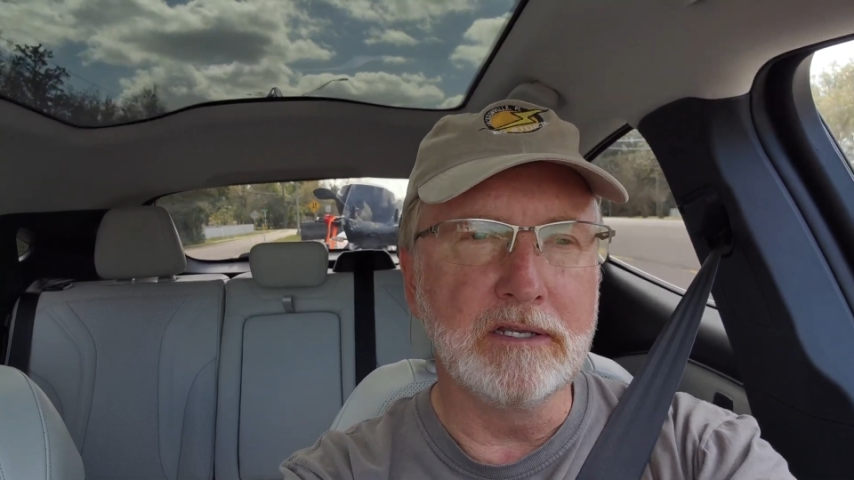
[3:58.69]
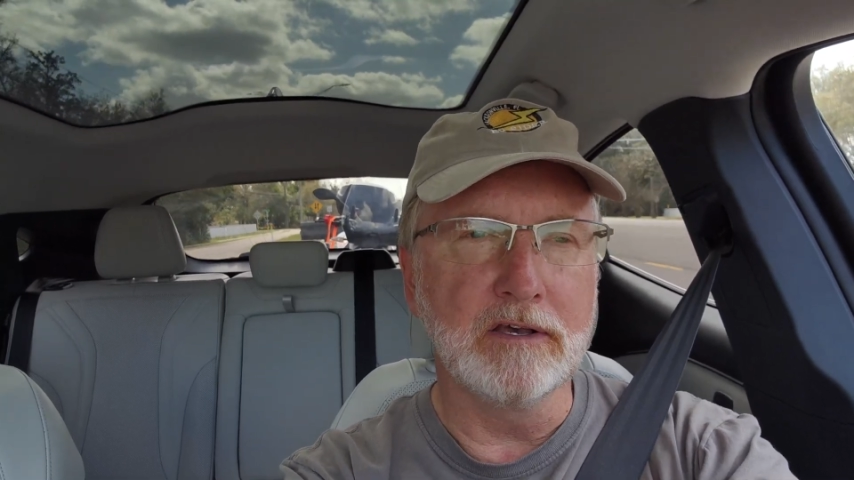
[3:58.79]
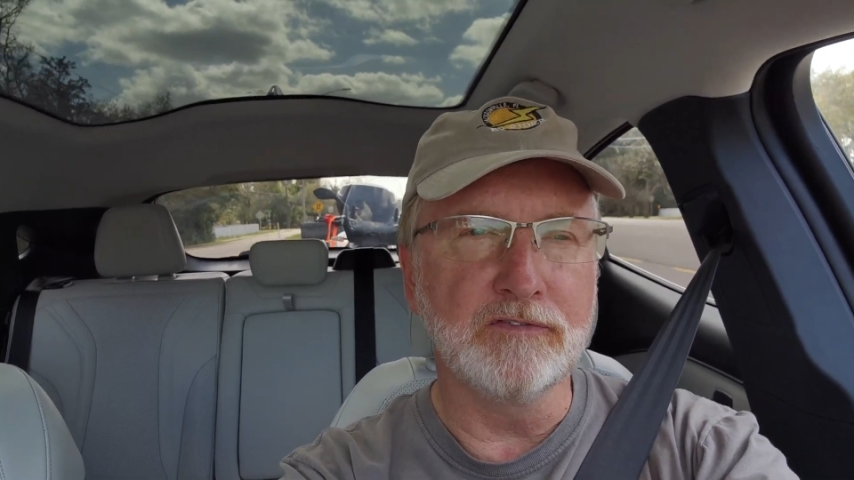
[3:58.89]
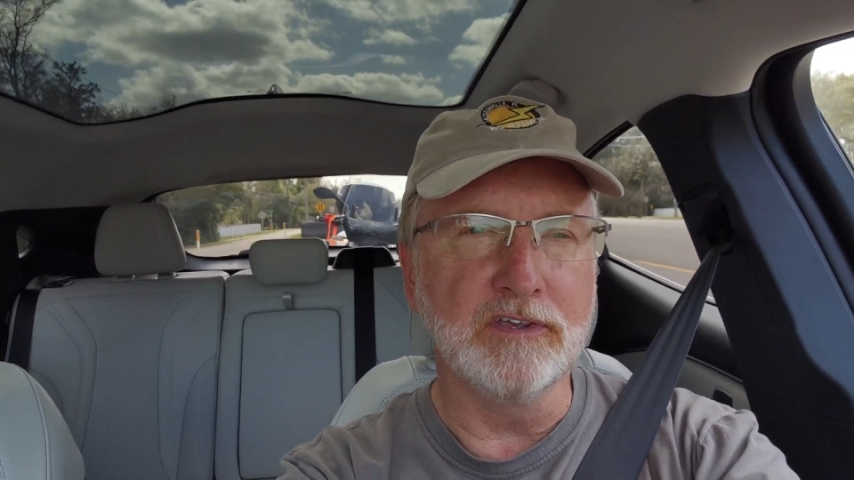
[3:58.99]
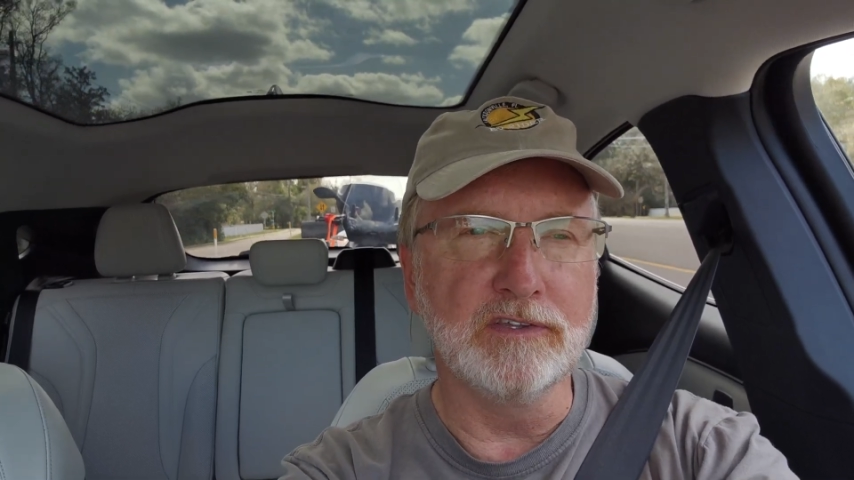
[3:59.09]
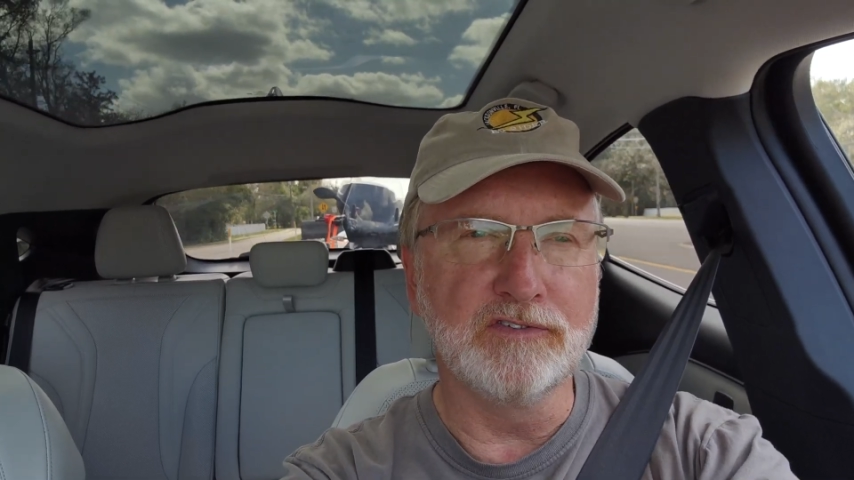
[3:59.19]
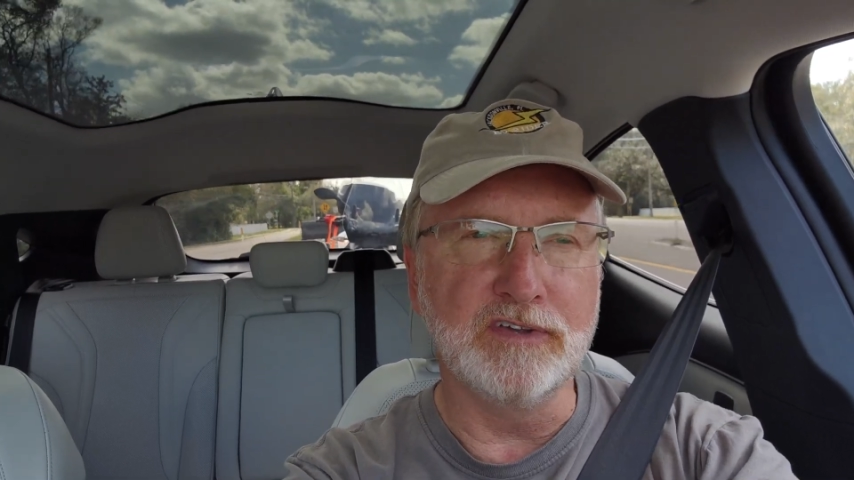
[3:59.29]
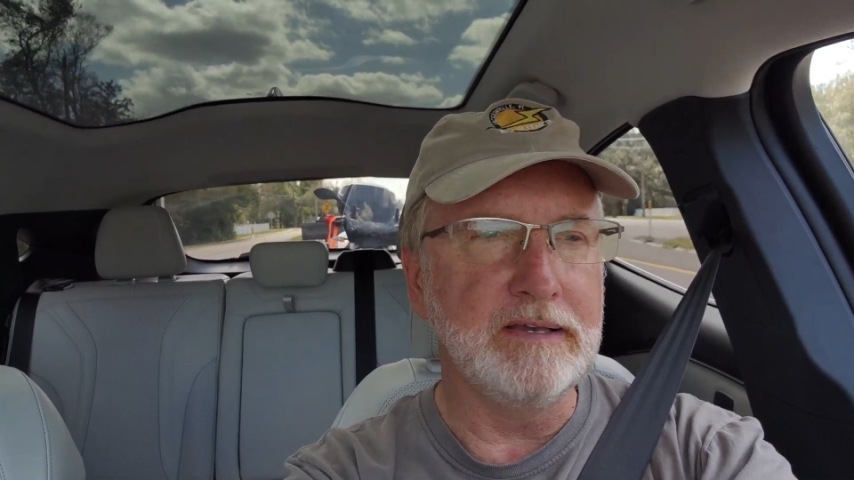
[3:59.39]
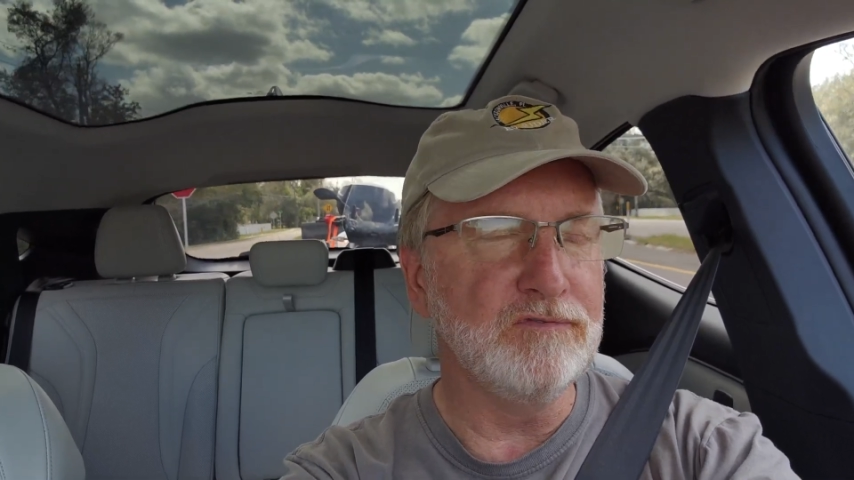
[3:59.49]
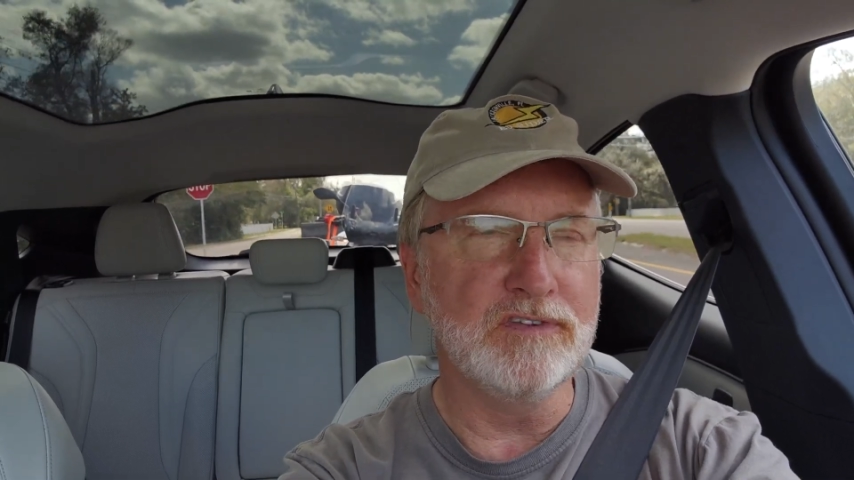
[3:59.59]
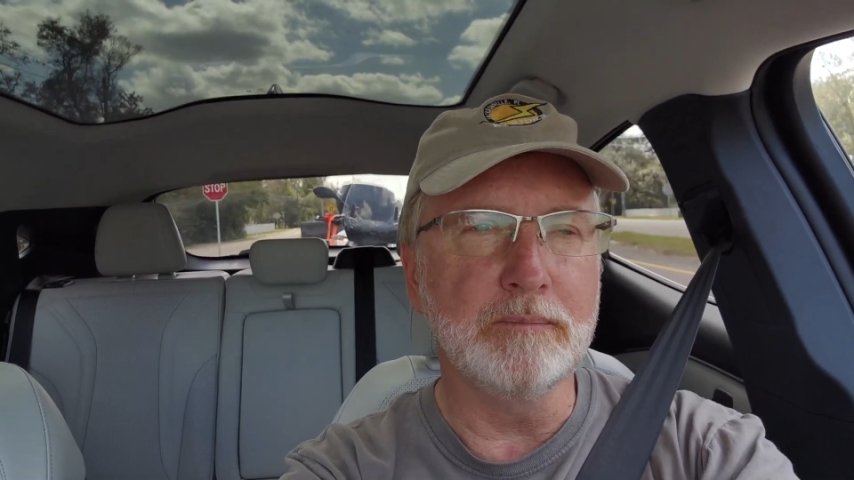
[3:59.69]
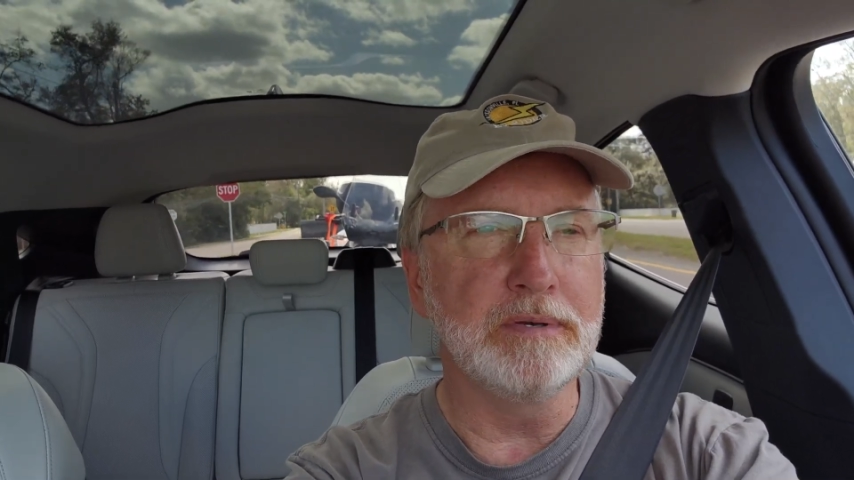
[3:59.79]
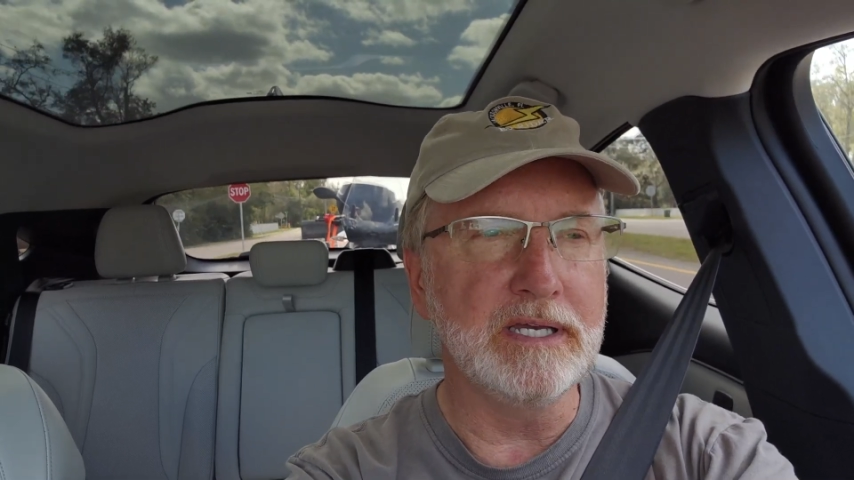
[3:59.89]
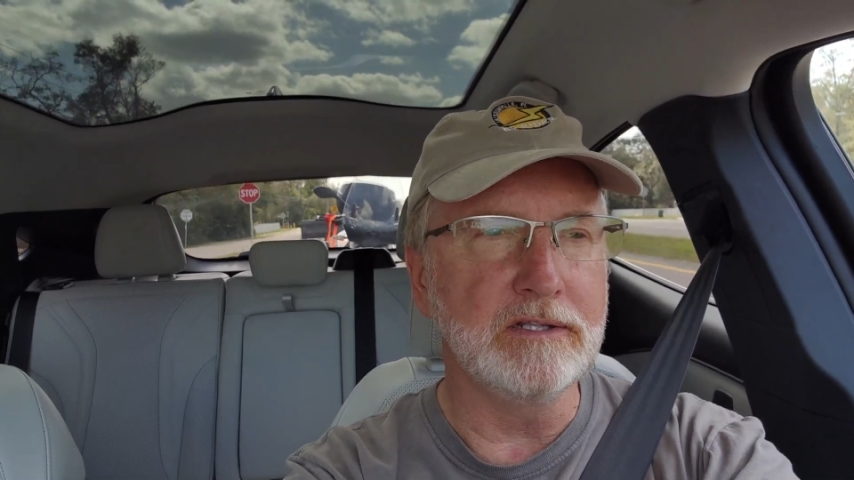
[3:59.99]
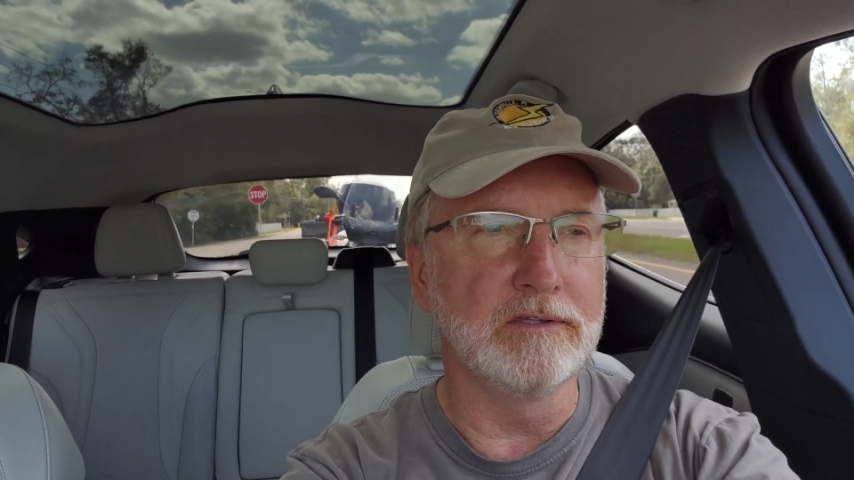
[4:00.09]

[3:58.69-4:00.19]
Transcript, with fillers: distance seems to be